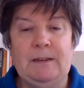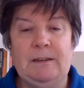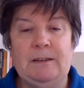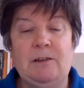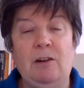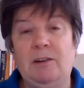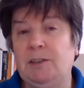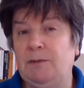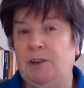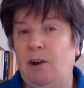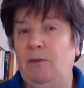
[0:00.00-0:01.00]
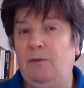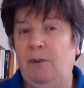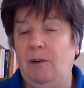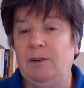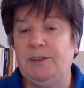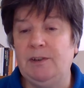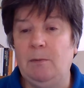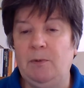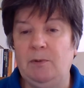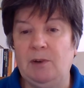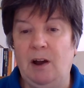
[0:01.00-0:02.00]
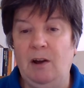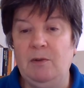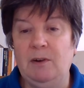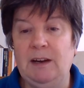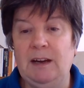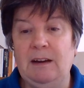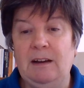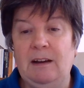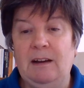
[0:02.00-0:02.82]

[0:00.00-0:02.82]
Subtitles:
Scholars have so far sampled only